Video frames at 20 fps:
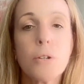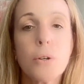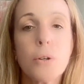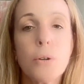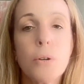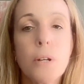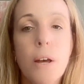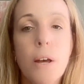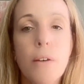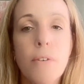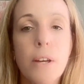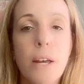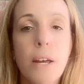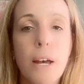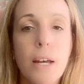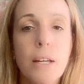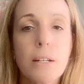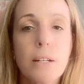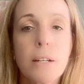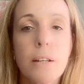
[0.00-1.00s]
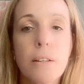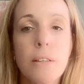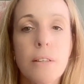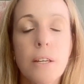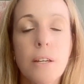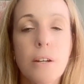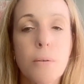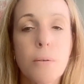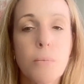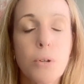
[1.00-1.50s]
to navigate
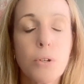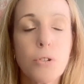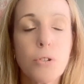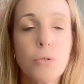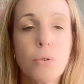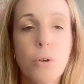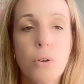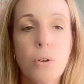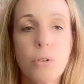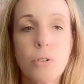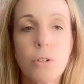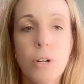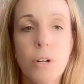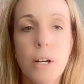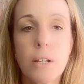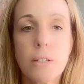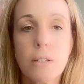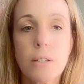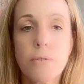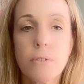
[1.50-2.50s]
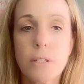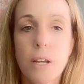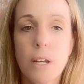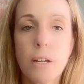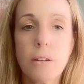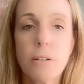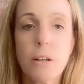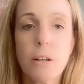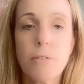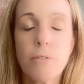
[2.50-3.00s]
the commercial contracts of
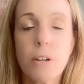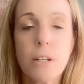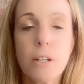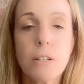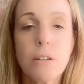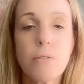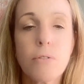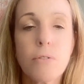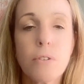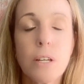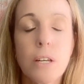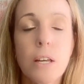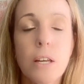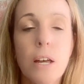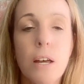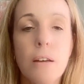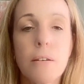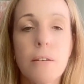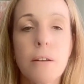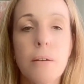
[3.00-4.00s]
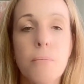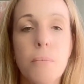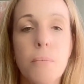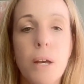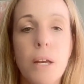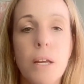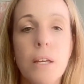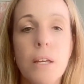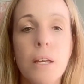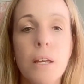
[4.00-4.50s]
sale effectively and
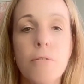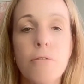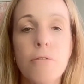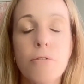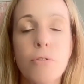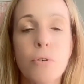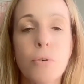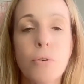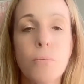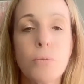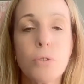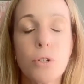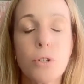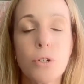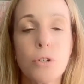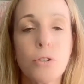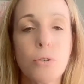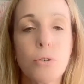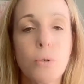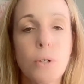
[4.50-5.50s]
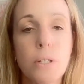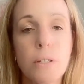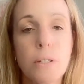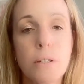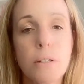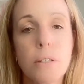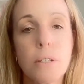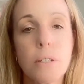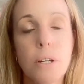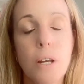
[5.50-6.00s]
make informed
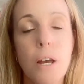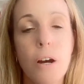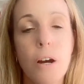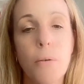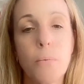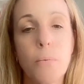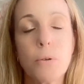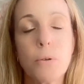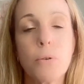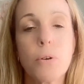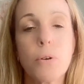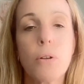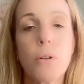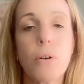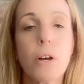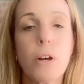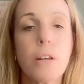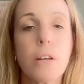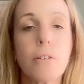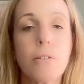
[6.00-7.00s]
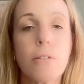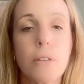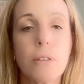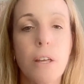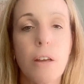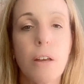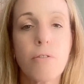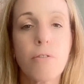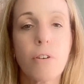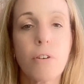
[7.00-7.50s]
choices to help your client on
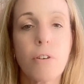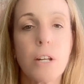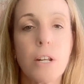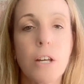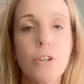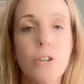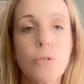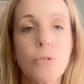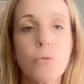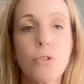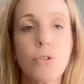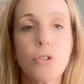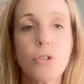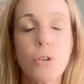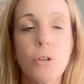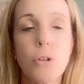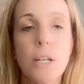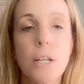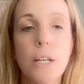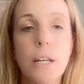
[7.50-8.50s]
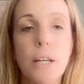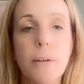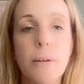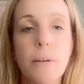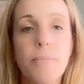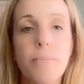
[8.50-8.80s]
their financial journey.